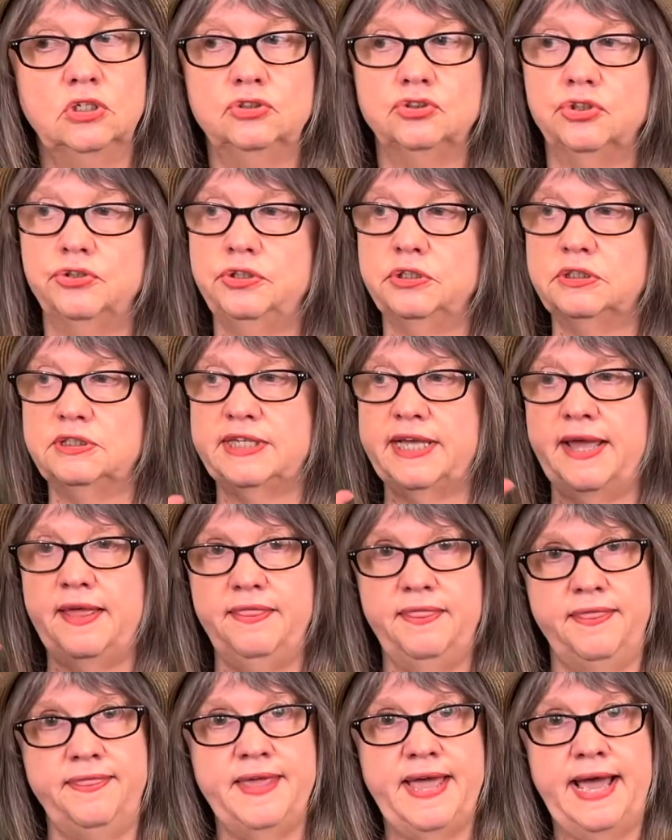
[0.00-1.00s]
So you could
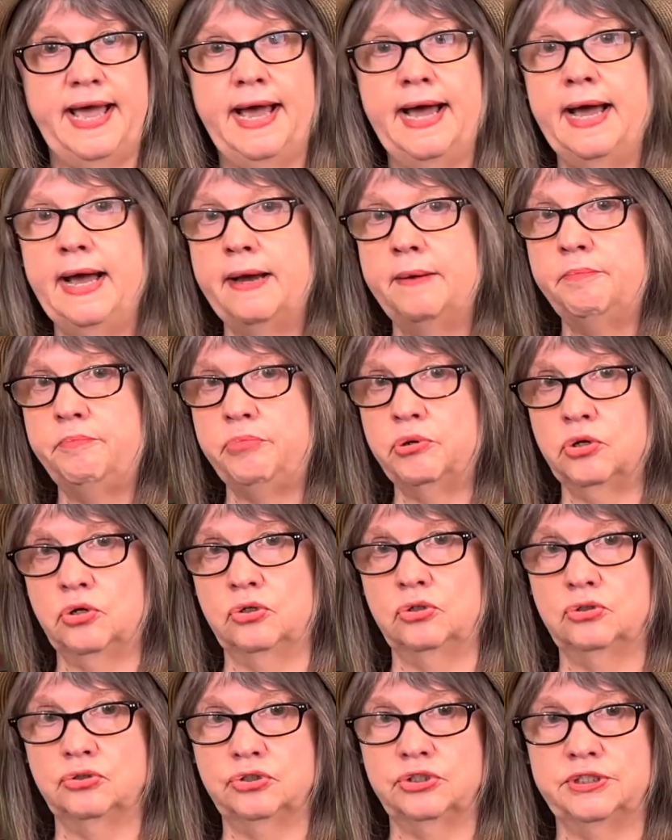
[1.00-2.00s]
say, that
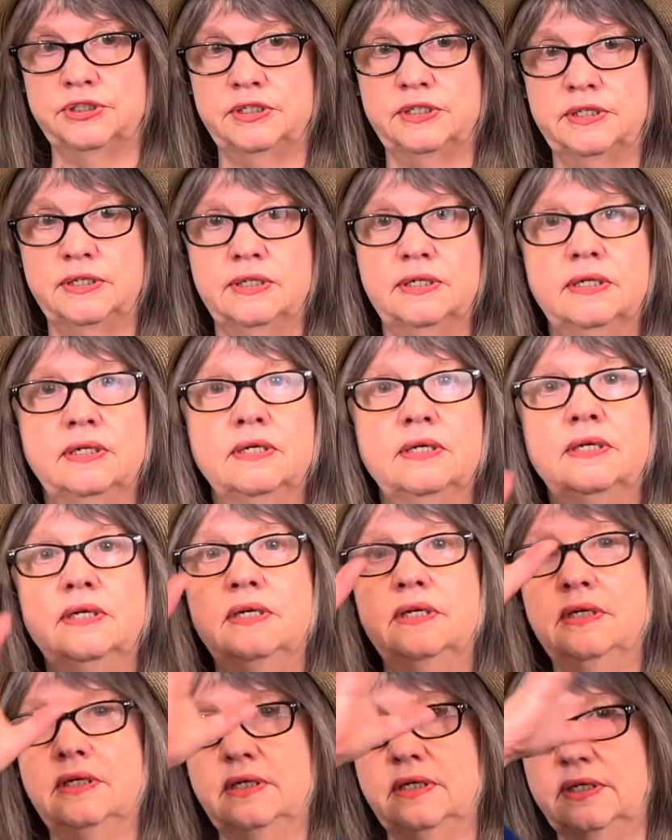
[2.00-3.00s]
person
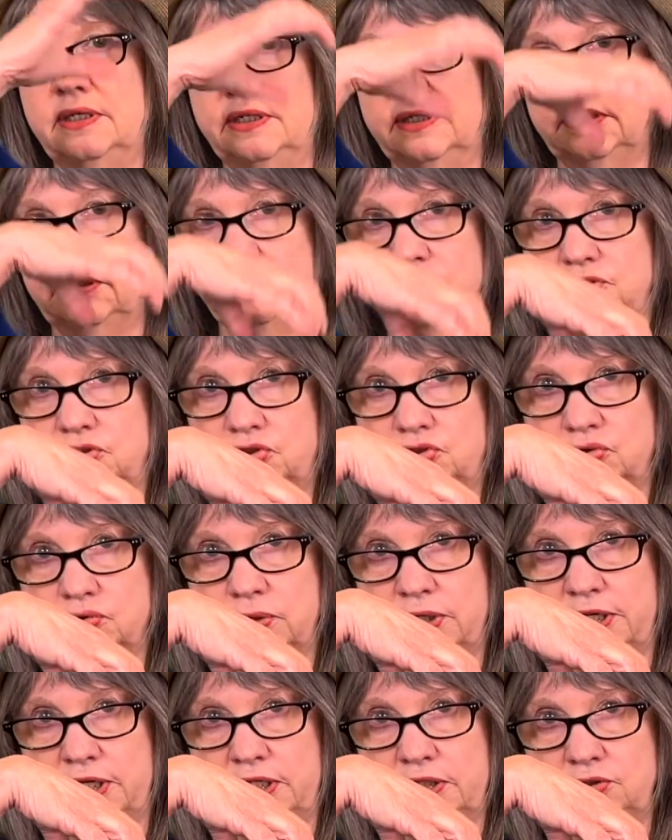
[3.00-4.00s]
is
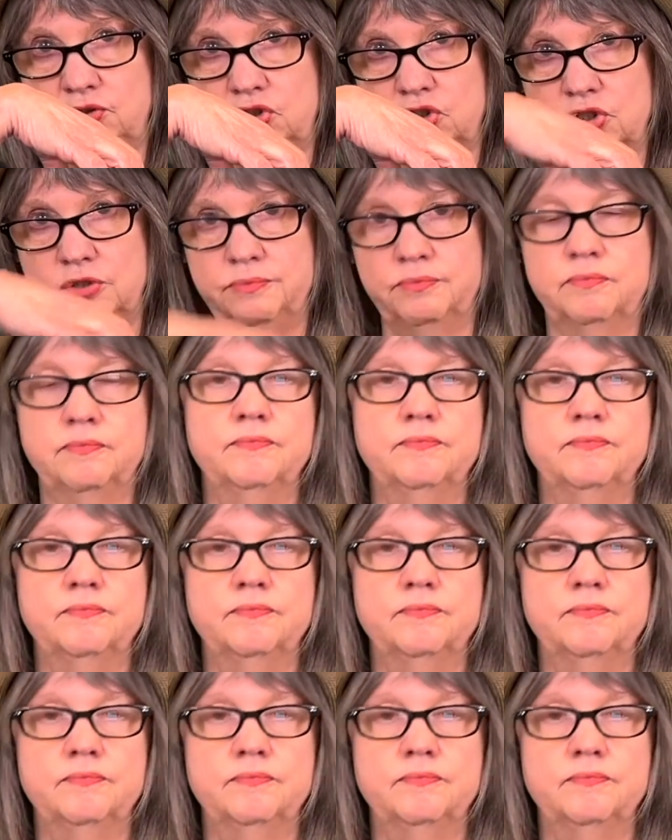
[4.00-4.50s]
strange.